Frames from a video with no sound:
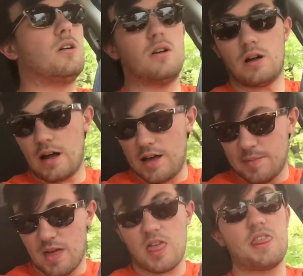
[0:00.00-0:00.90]
Oh, I
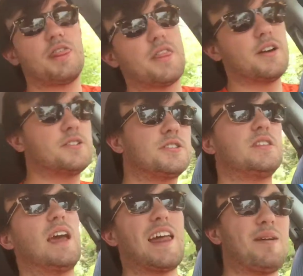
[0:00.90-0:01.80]
am
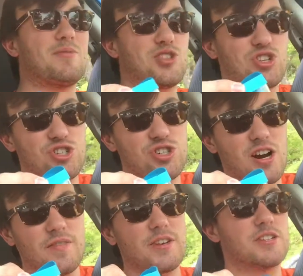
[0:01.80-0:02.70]
thirsty and I'm
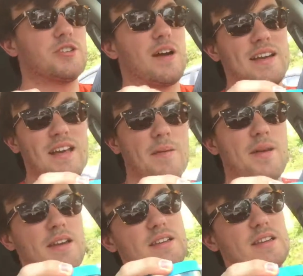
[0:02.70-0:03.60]
starving too. I, I
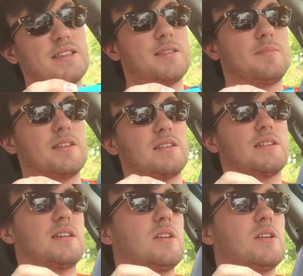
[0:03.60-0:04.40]
might need to get something to,